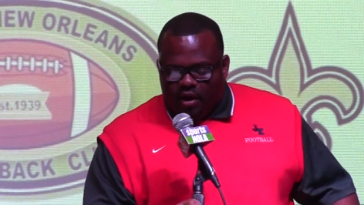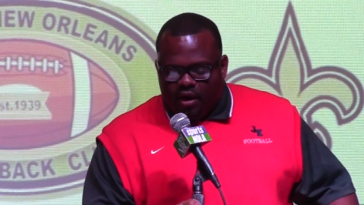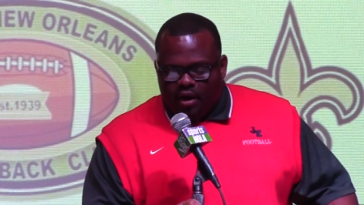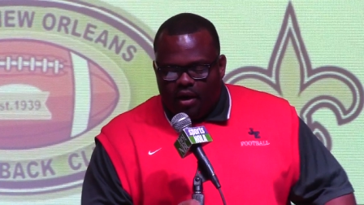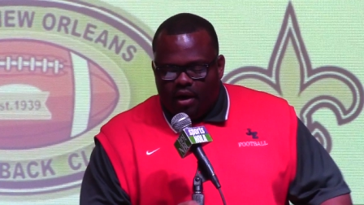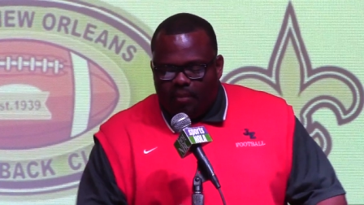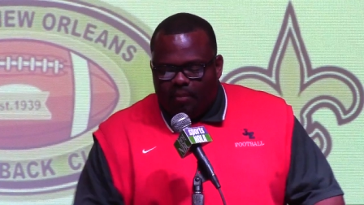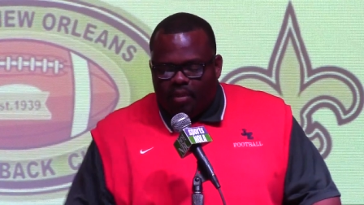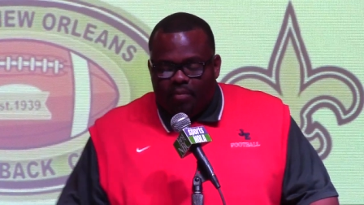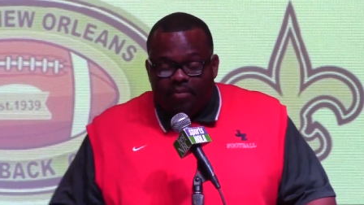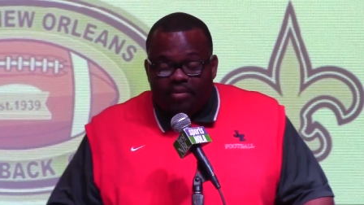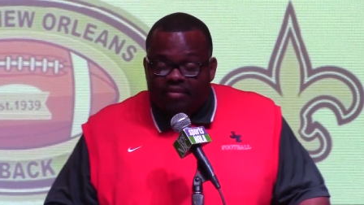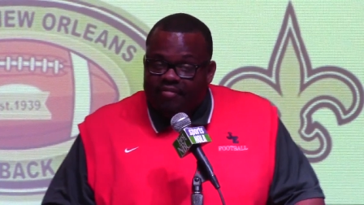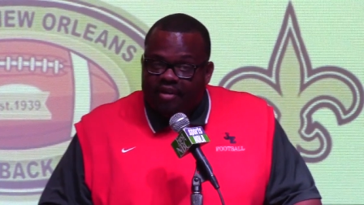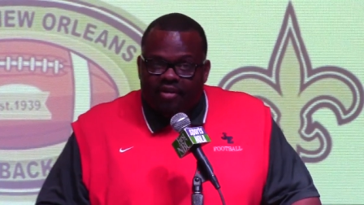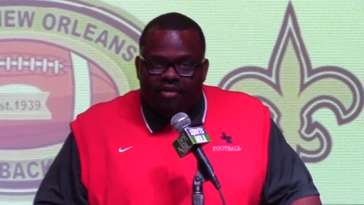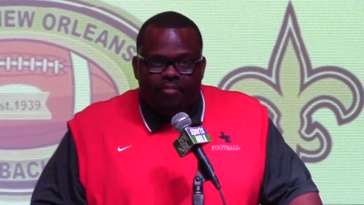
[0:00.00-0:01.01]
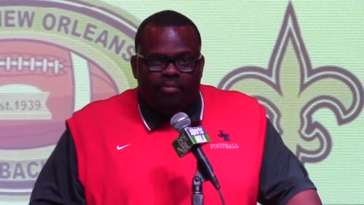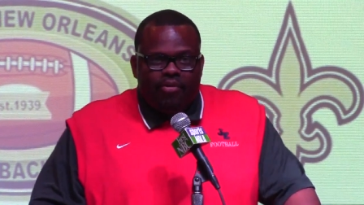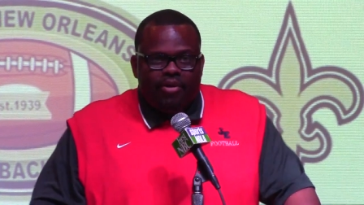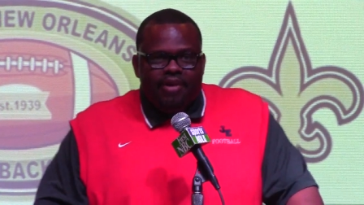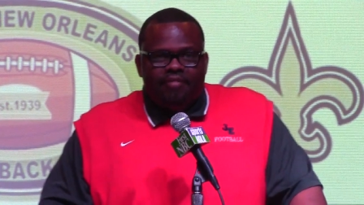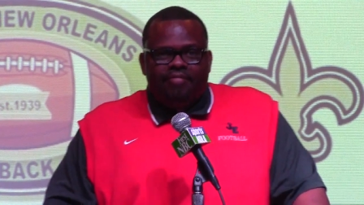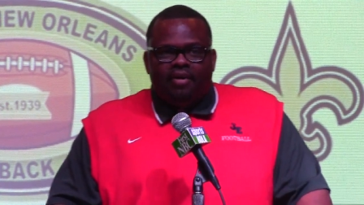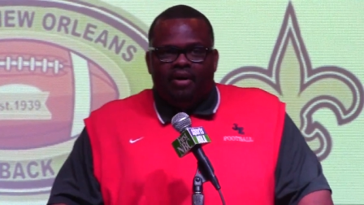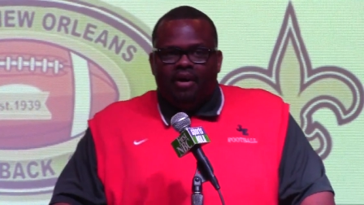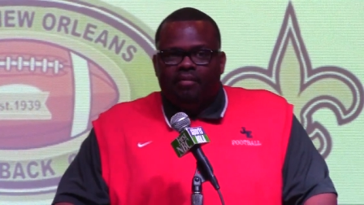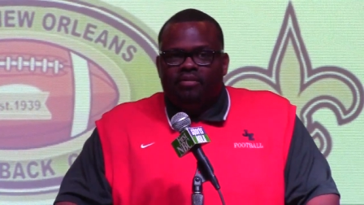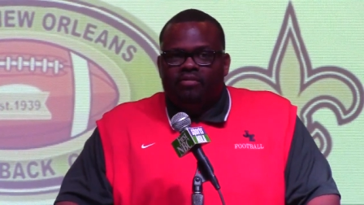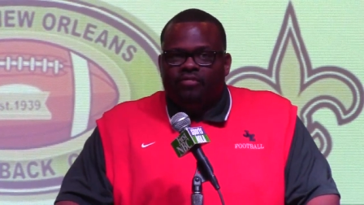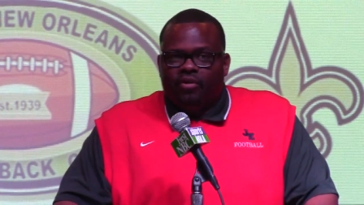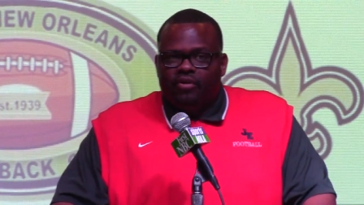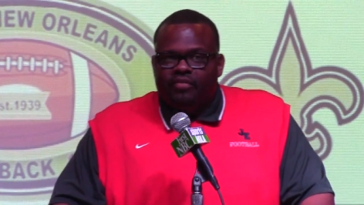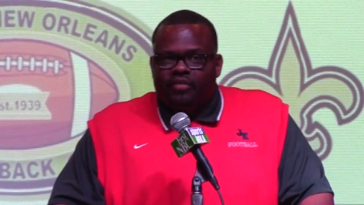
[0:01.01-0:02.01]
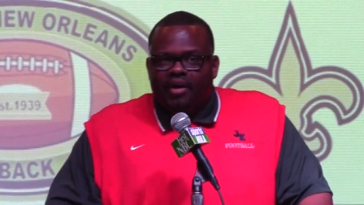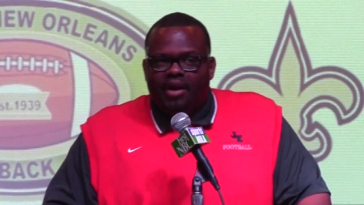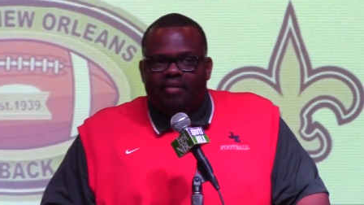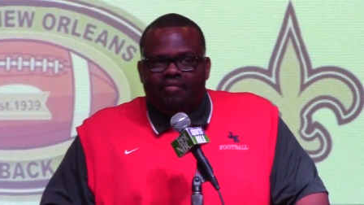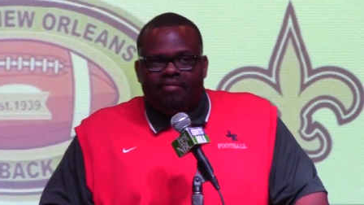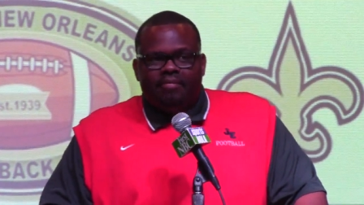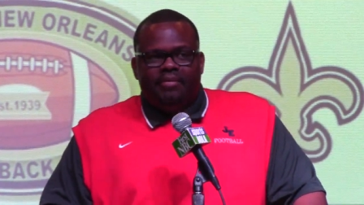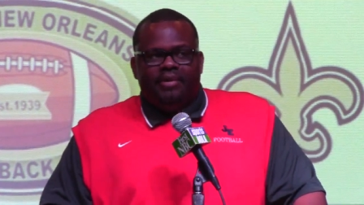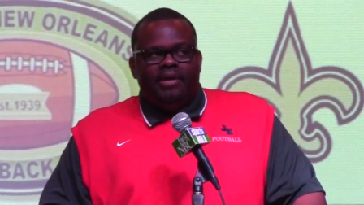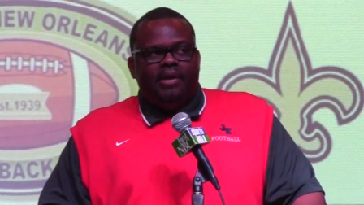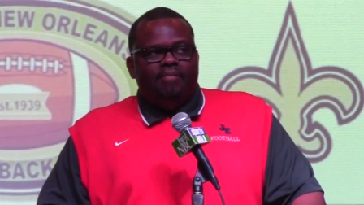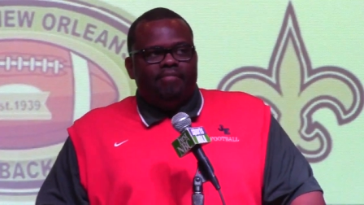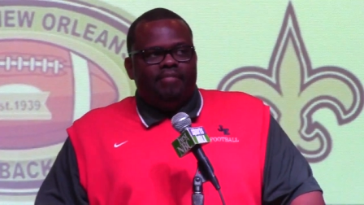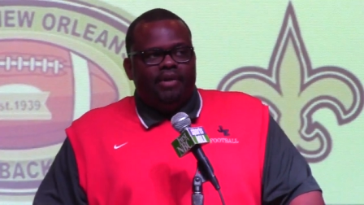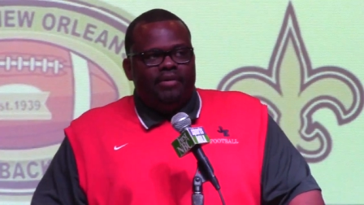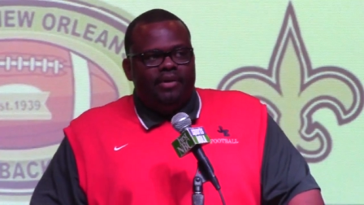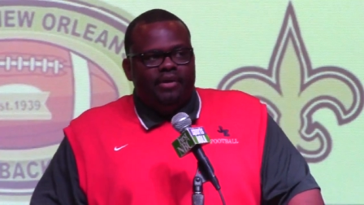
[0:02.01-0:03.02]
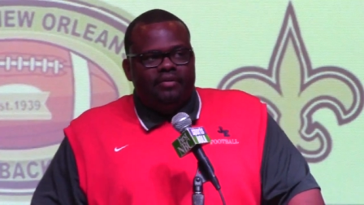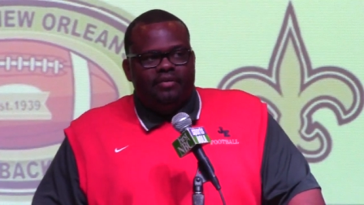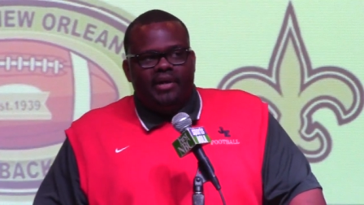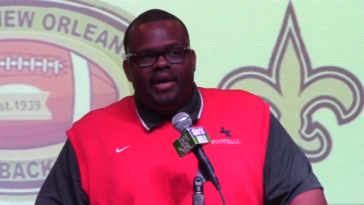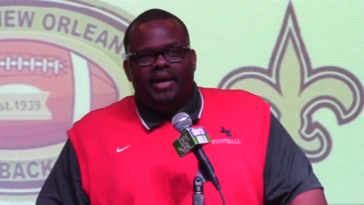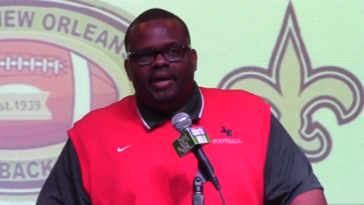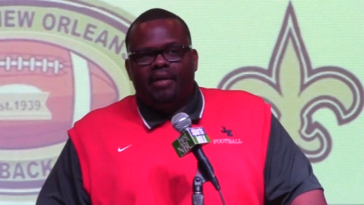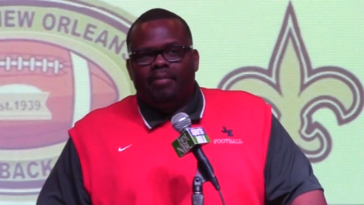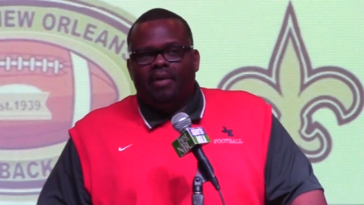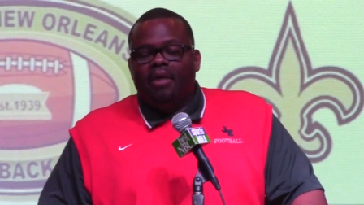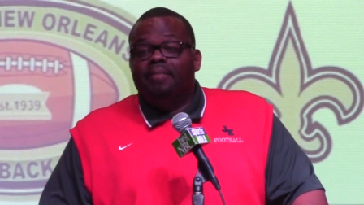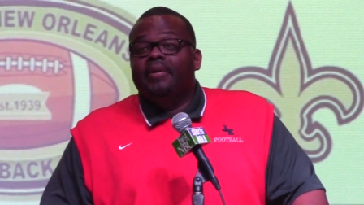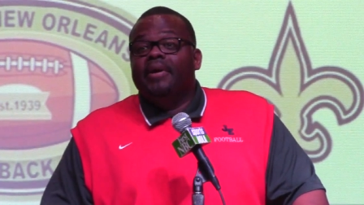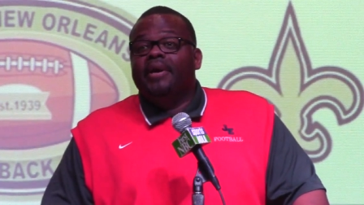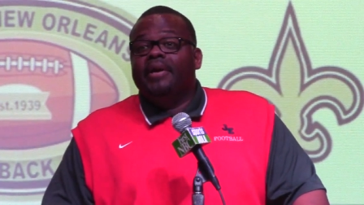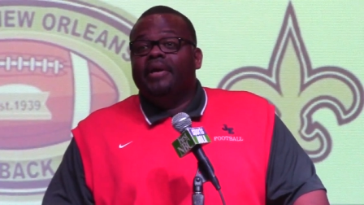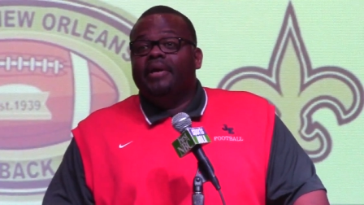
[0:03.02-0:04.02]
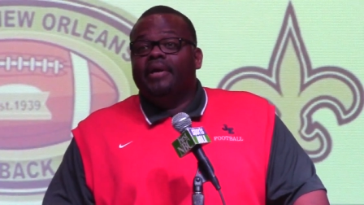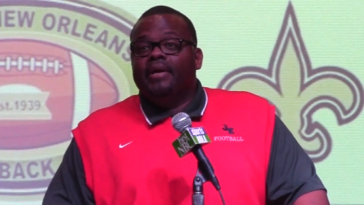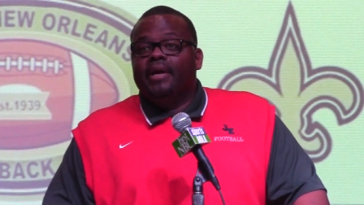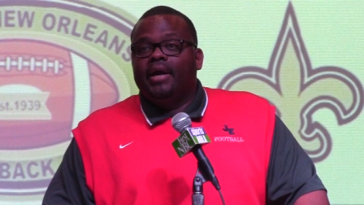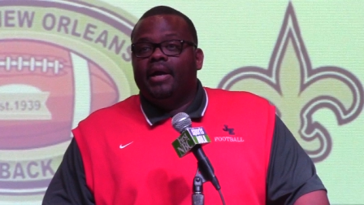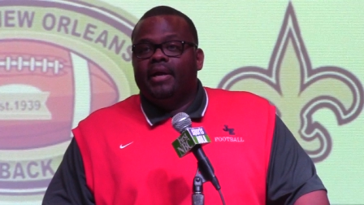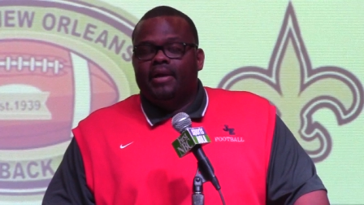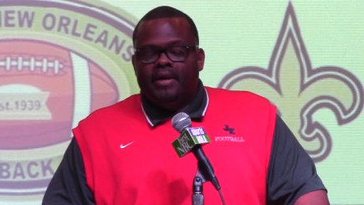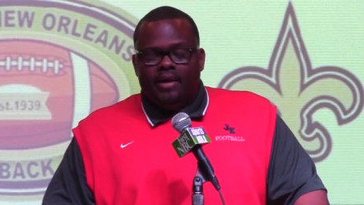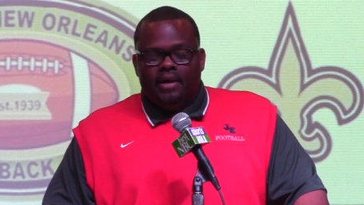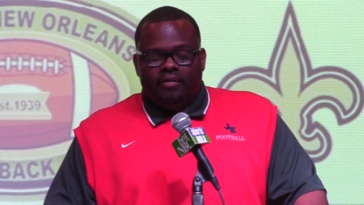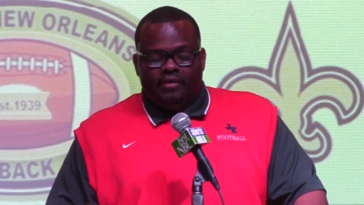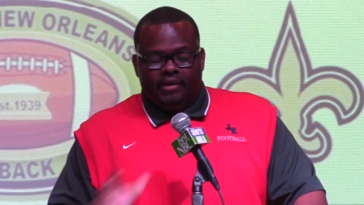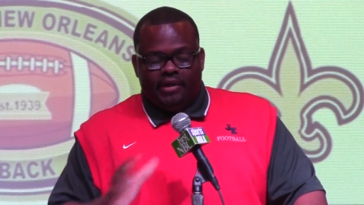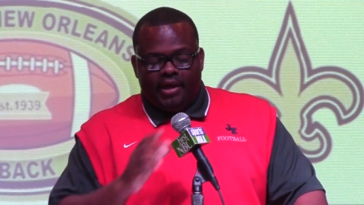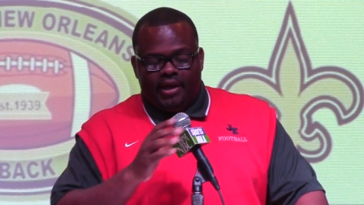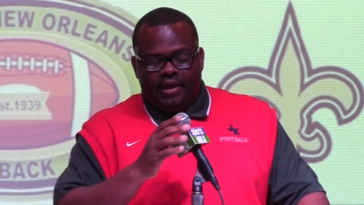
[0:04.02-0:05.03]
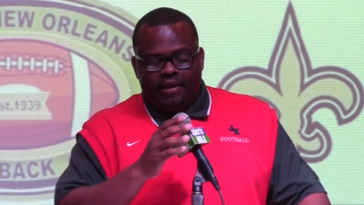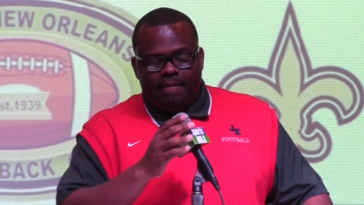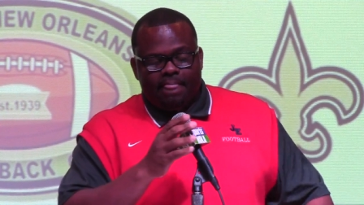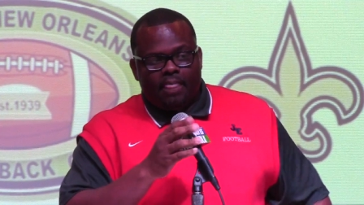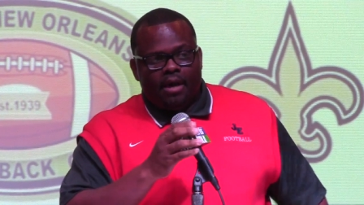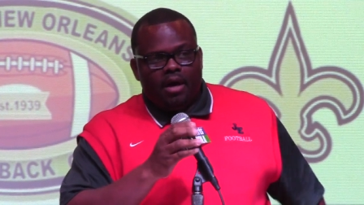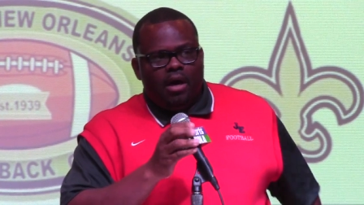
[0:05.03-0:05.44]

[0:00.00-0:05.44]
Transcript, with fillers: Um, I'm going to be very brief. Um, it's first time for me. I'm very ecstatic about being here tonight, today.